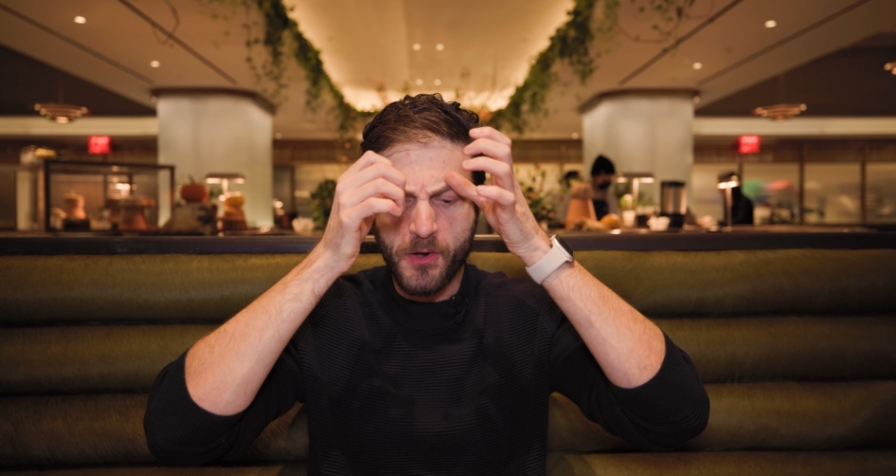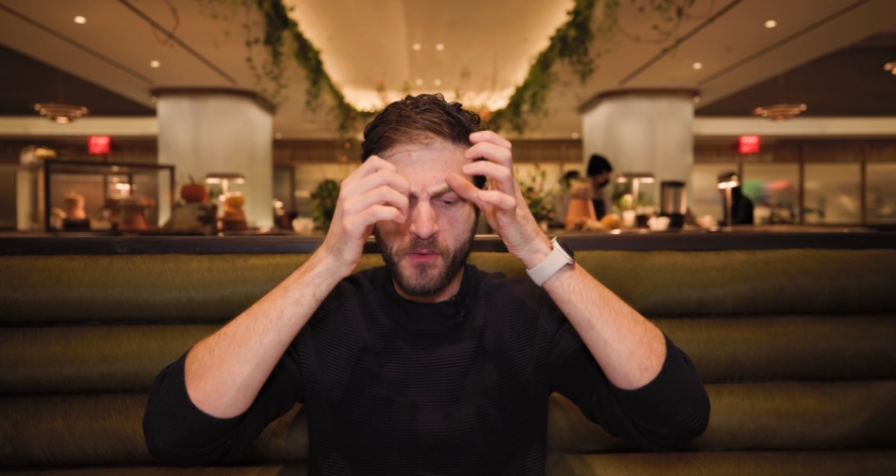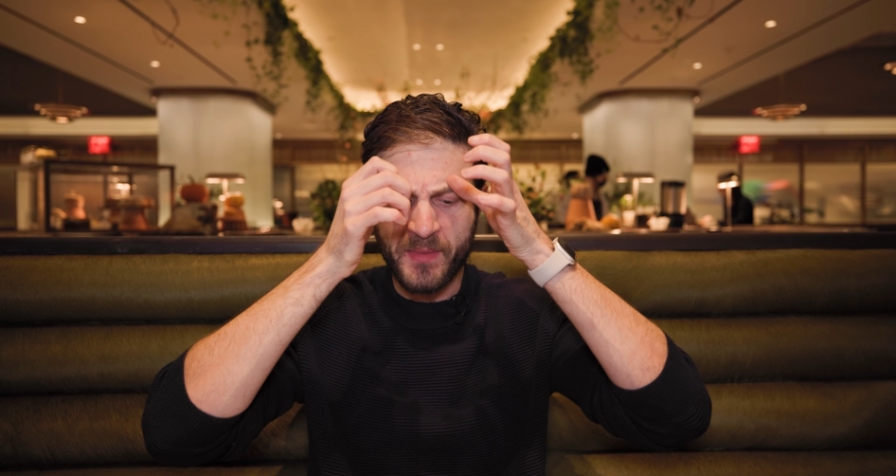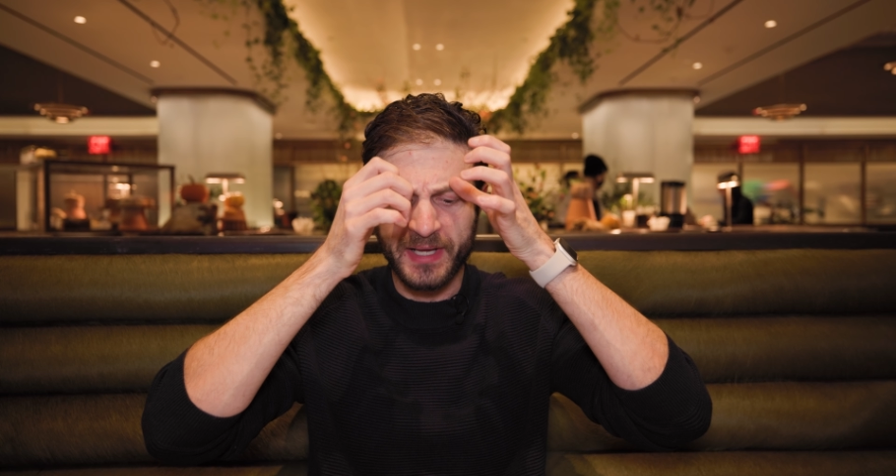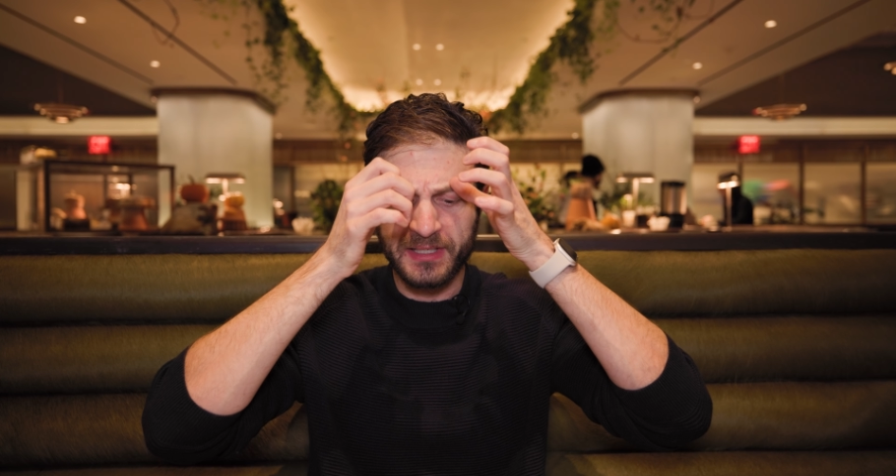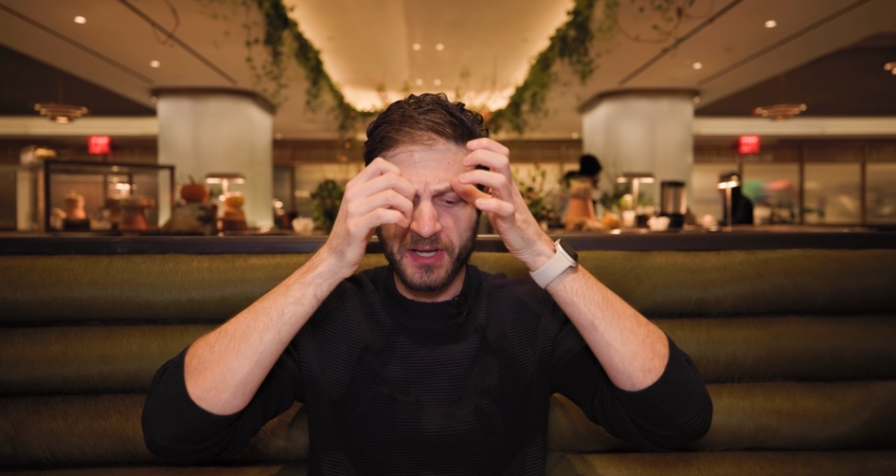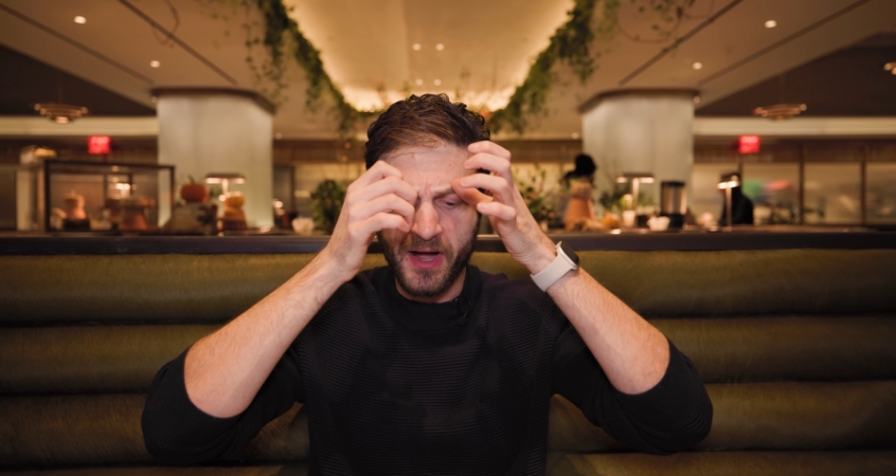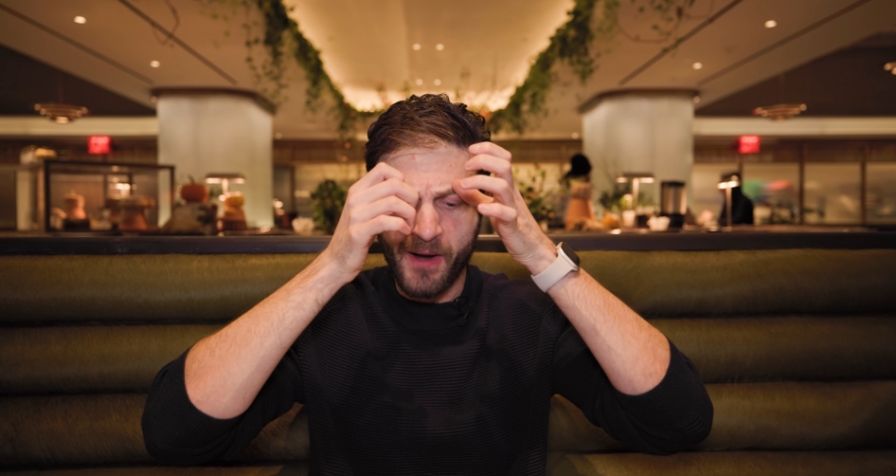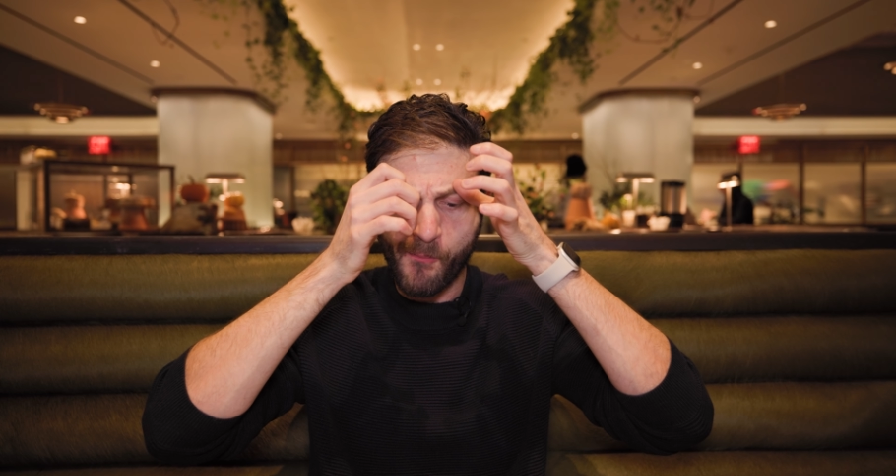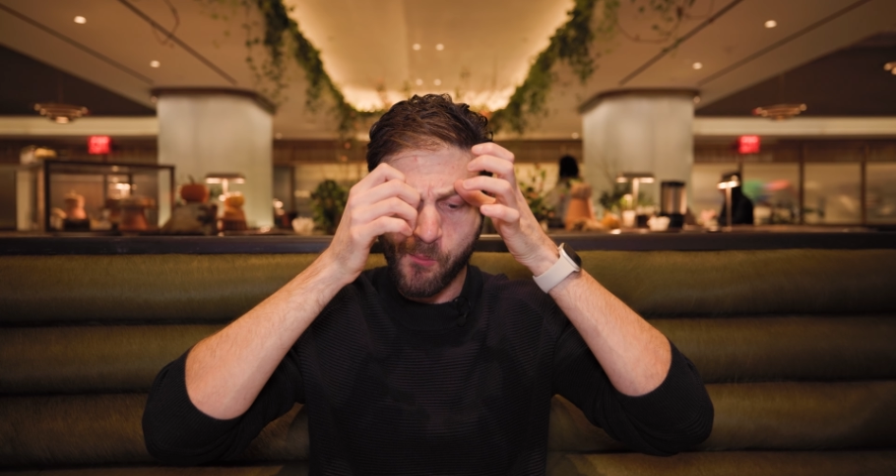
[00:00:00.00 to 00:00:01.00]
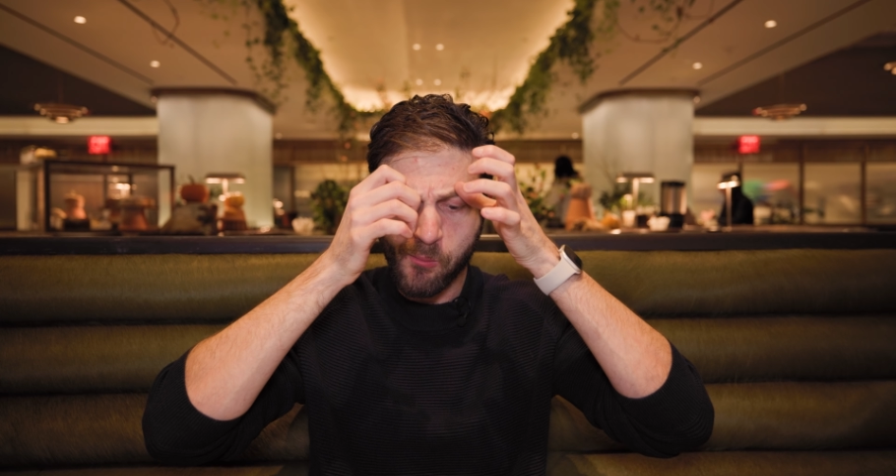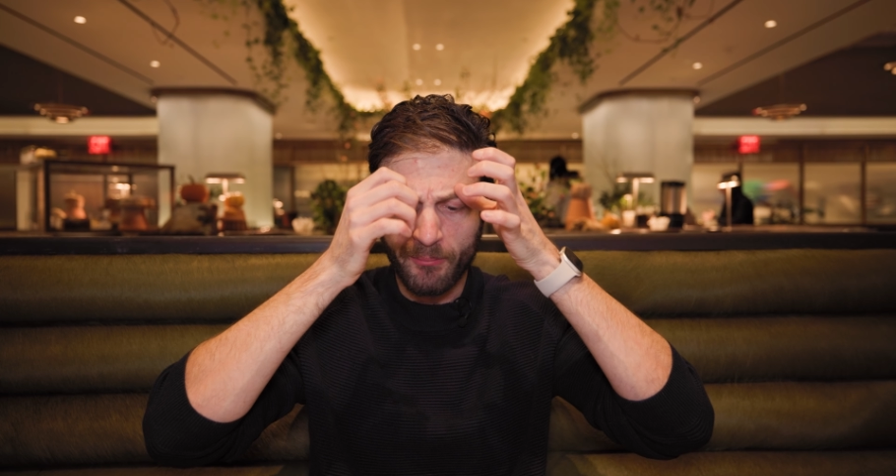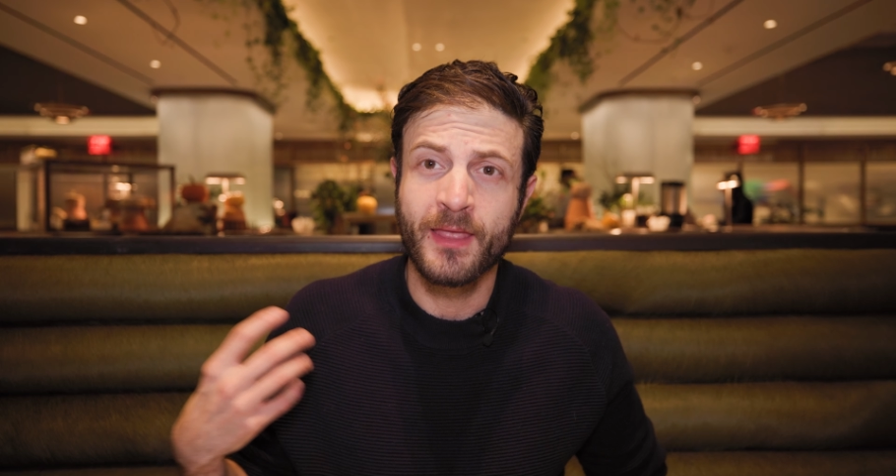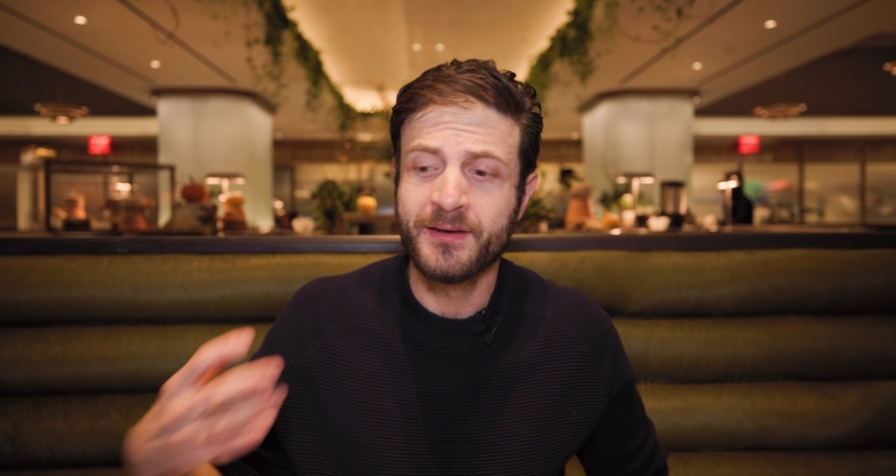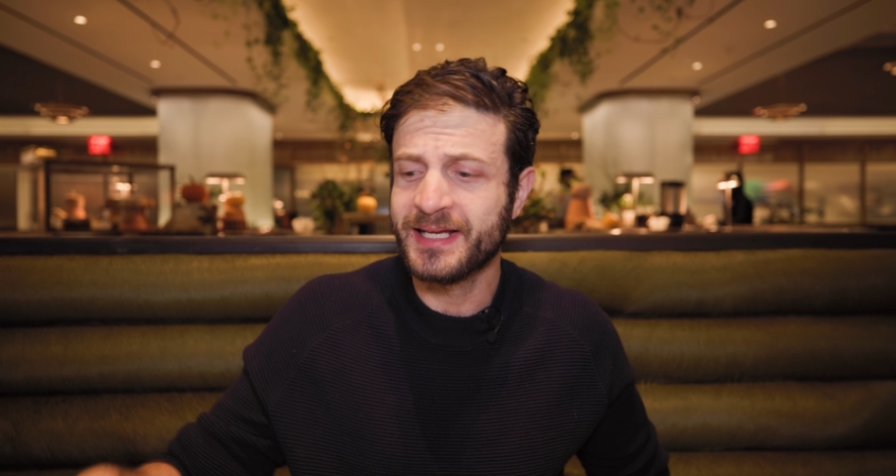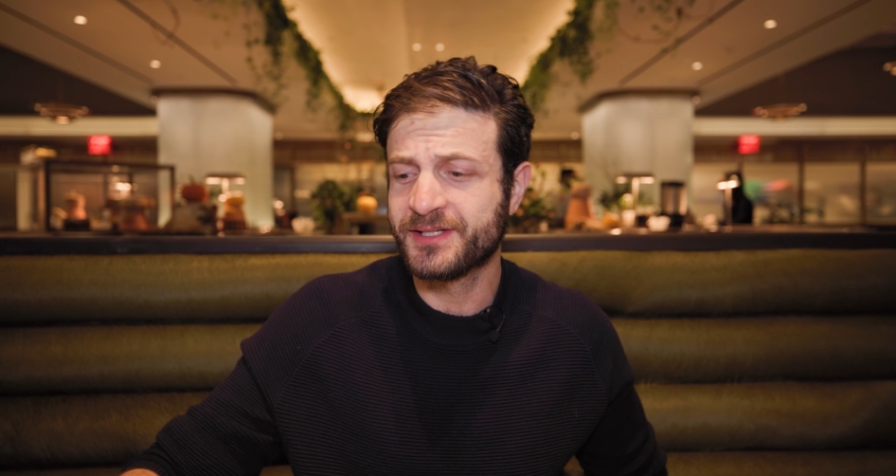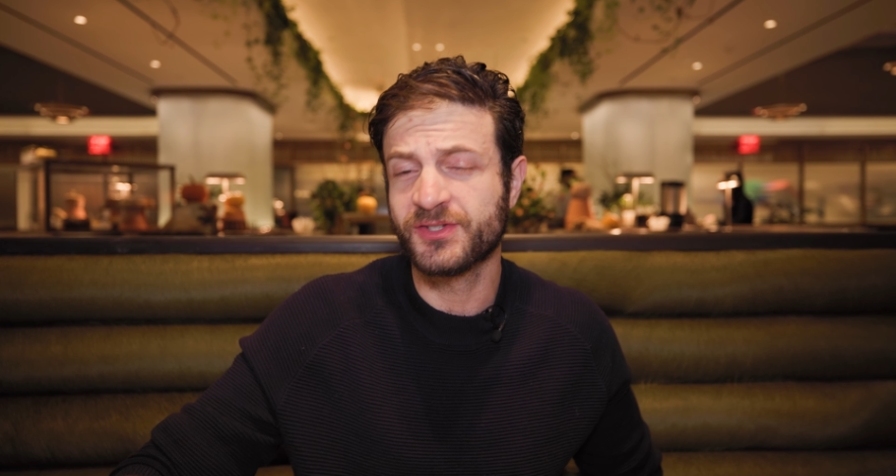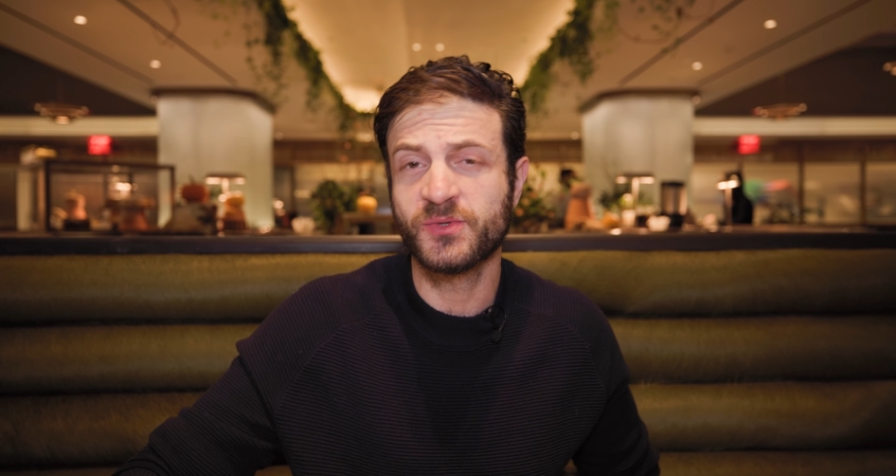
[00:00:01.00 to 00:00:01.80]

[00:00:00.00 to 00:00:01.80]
Oh my God. Nice little